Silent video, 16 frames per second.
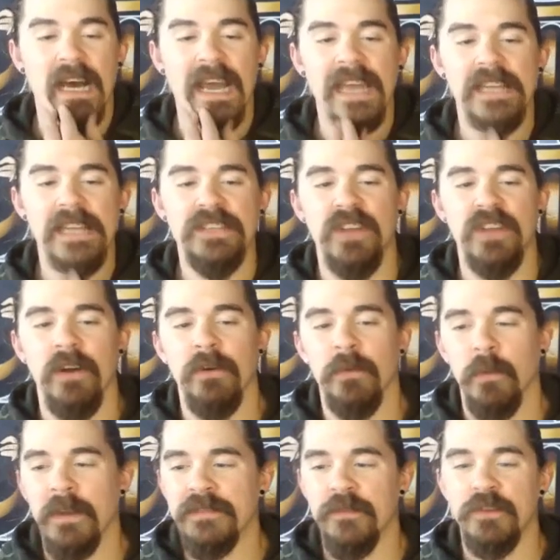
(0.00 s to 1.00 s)
I had a show
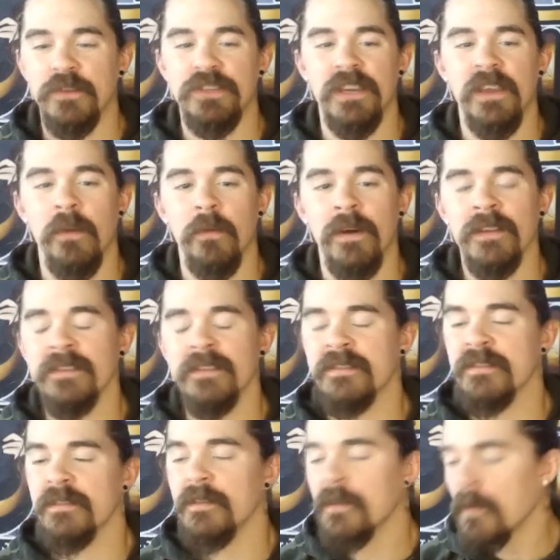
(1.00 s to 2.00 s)
in West Virginia
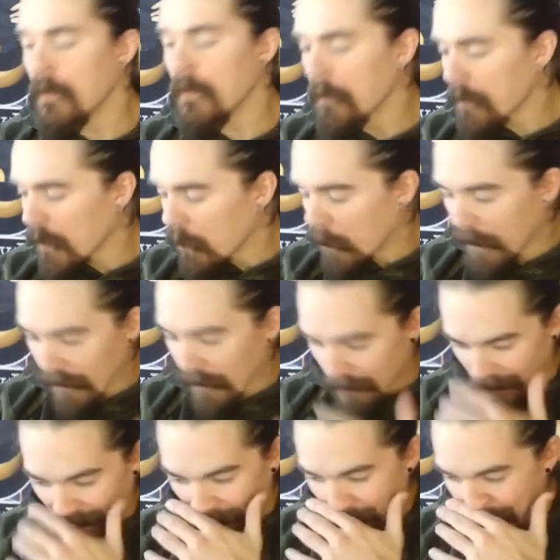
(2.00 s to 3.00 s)
once where
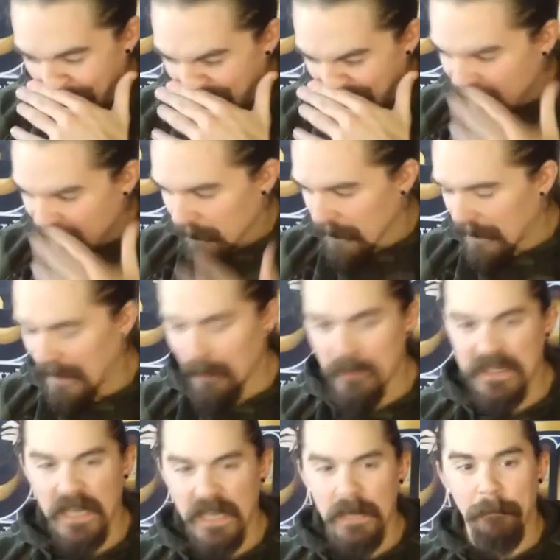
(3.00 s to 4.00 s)
um, it
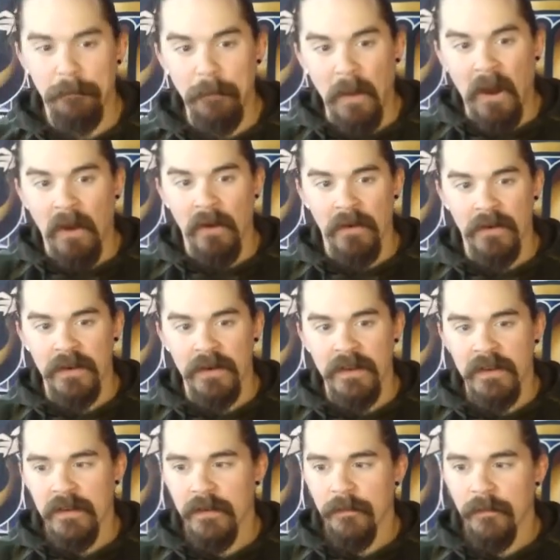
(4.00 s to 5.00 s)
was like at a barn,
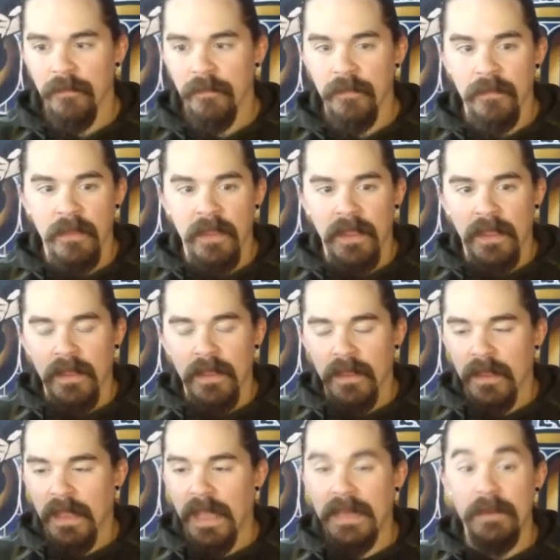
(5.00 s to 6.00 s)

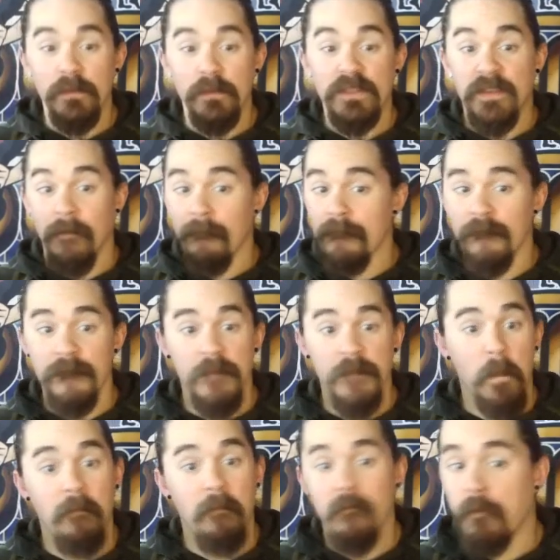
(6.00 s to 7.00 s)
and it was
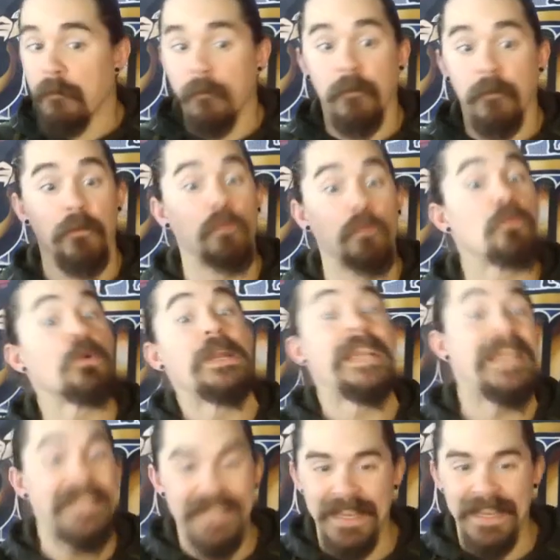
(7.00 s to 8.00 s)

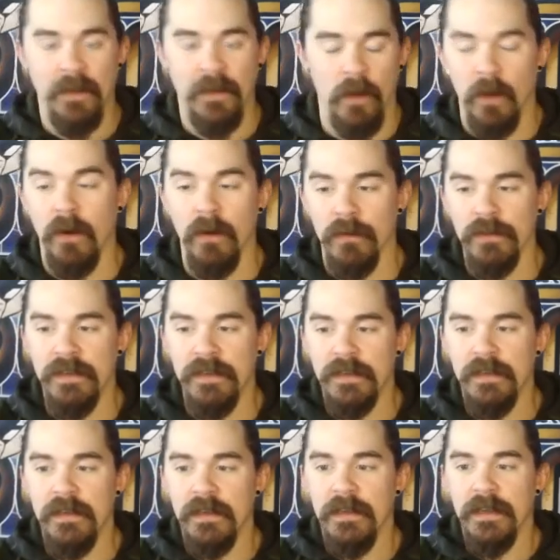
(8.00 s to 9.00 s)
freezing cold.
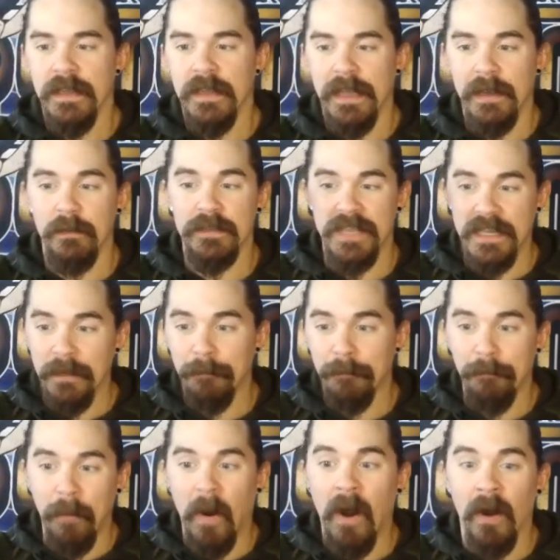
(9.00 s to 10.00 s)
It was in a
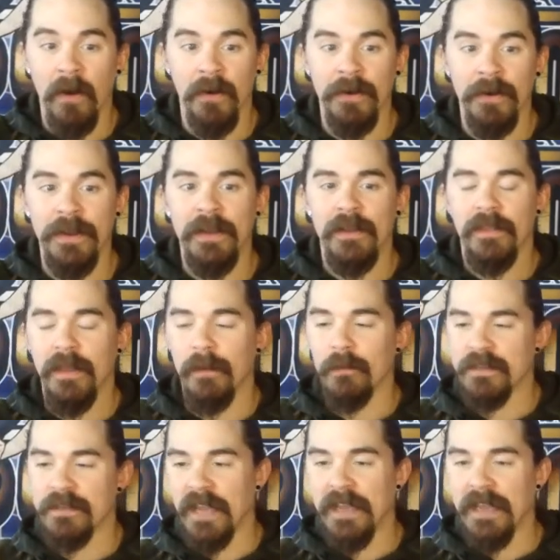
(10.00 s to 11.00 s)
barn that
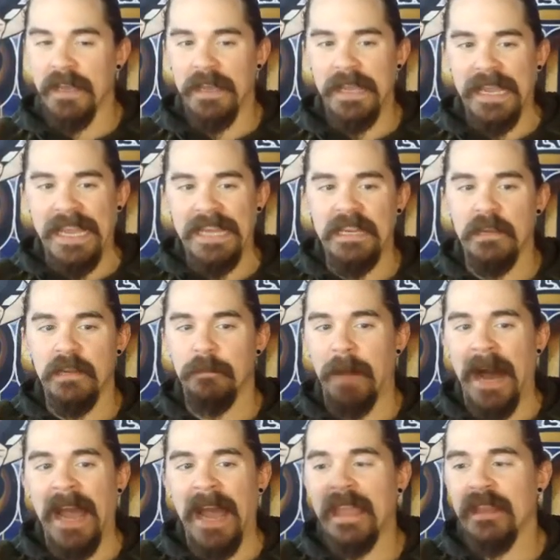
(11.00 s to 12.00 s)
was like heated
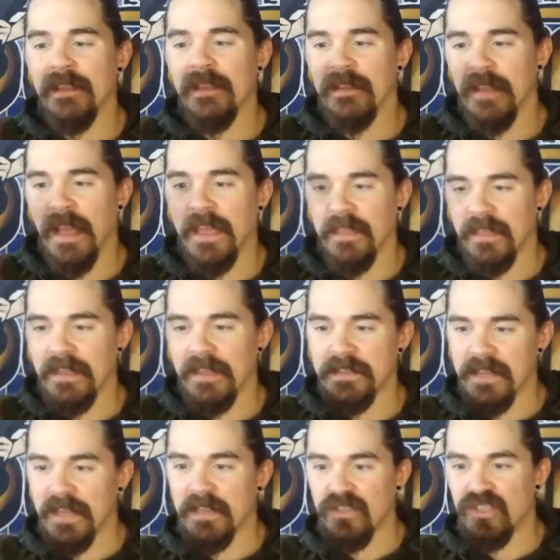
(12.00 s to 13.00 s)
by like these
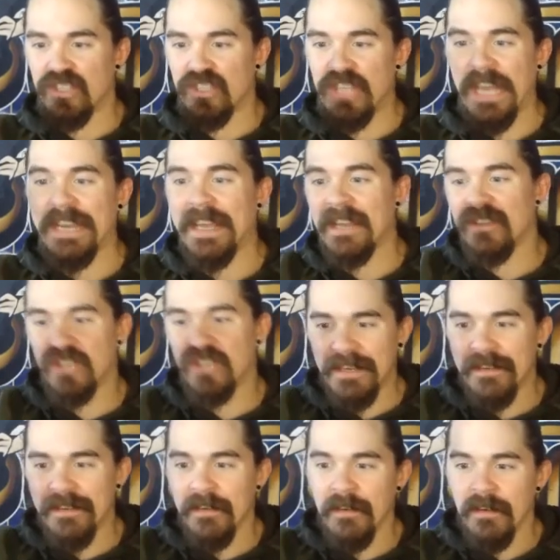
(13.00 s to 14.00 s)
like jet
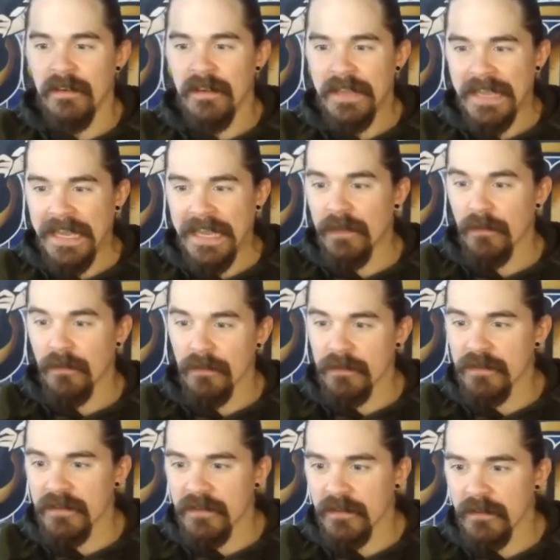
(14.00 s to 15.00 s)
engine
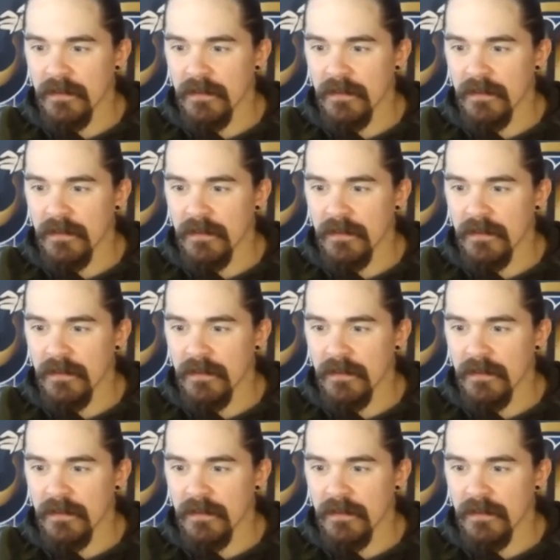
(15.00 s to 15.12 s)
heaters.